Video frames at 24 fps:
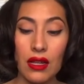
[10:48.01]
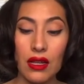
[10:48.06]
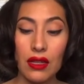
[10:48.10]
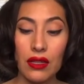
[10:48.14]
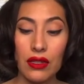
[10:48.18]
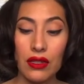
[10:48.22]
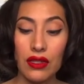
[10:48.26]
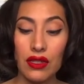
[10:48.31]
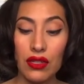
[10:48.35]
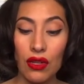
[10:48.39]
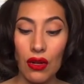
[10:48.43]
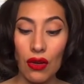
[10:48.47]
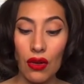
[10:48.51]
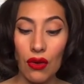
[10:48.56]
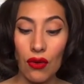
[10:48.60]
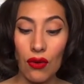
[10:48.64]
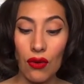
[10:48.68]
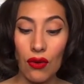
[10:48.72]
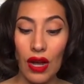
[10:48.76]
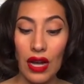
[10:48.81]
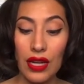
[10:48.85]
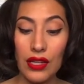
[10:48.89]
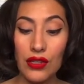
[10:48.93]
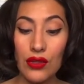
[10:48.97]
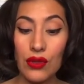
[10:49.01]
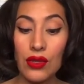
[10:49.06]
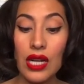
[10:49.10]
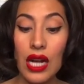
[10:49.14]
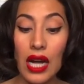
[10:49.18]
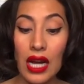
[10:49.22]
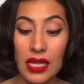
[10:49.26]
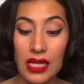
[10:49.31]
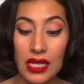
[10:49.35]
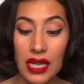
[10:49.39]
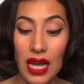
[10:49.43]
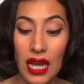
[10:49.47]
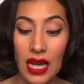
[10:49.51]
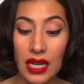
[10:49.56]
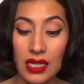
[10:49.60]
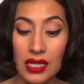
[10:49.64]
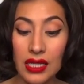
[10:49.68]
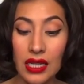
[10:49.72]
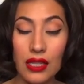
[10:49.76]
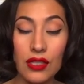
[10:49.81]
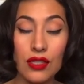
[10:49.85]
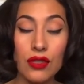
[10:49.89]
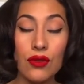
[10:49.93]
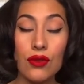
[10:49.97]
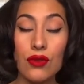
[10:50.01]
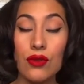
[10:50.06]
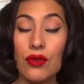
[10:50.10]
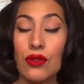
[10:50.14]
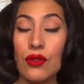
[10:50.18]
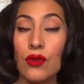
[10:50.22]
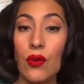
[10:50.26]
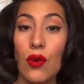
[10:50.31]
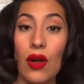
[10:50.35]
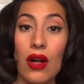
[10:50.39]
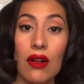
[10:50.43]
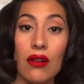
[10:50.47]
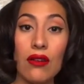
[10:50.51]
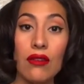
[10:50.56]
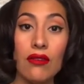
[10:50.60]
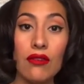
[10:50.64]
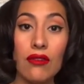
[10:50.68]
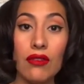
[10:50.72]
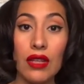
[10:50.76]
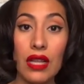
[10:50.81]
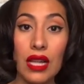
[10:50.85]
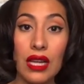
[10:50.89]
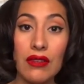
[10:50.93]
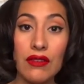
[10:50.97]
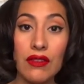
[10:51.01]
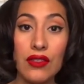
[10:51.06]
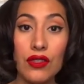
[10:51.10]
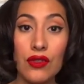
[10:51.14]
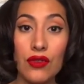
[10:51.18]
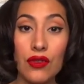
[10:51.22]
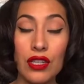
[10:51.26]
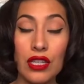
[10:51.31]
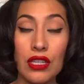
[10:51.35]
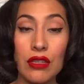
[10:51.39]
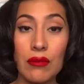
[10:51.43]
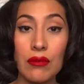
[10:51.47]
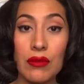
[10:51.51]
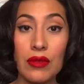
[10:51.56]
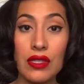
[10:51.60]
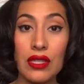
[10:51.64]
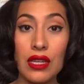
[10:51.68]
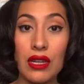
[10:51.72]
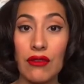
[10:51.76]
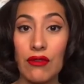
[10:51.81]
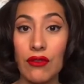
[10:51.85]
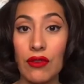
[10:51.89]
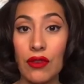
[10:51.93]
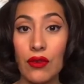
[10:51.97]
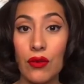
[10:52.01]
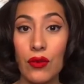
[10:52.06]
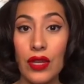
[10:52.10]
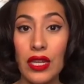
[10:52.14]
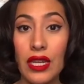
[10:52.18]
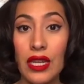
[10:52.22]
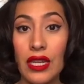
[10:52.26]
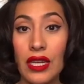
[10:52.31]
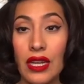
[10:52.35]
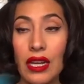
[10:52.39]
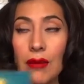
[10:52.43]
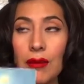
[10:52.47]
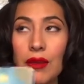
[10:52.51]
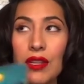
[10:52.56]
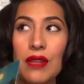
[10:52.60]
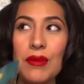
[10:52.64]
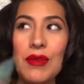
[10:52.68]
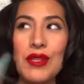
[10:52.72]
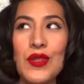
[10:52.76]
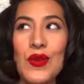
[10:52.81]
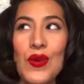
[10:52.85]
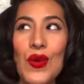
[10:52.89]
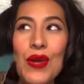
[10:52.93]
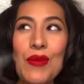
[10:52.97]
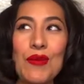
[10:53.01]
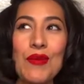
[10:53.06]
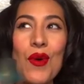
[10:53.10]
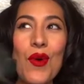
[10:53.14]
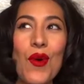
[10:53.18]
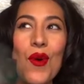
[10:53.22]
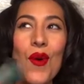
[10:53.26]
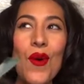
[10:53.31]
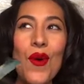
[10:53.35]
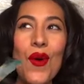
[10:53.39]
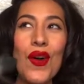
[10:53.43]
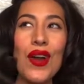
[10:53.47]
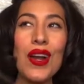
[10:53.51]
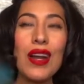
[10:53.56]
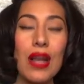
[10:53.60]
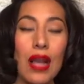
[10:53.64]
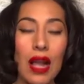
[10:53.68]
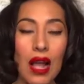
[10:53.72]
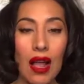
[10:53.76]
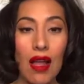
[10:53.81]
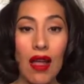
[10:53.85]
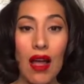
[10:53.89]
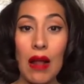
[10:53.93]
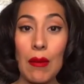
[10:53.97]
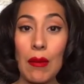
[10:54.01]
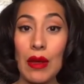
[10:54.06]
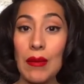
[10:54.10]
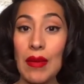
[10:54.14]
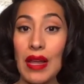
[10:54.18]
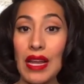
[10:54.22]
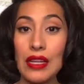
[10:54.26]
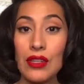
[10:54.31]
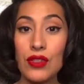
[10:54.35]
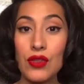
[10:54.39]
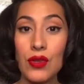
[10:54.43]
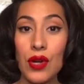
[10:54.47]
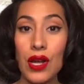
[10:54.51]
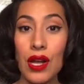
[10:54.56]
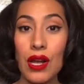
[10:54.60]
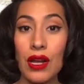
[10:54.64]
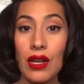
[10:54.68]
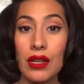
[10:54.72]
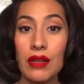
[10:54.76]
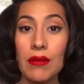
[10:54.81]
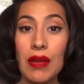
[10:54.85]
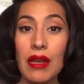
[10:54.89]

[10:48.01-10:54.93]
So I do contacts, I do twelve live streams every week, and I'm going to be doing more on my Patreon.